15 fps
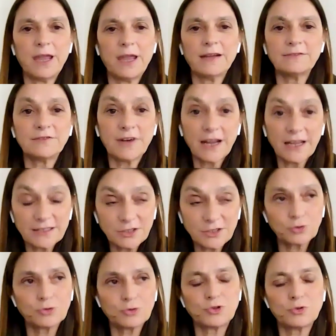We are trying
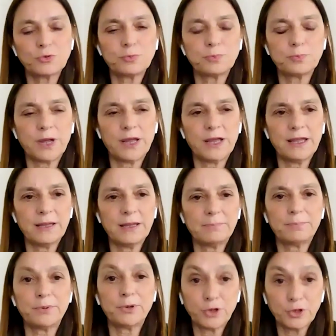to
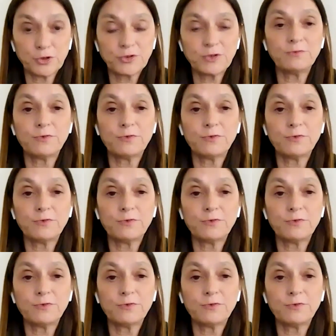produce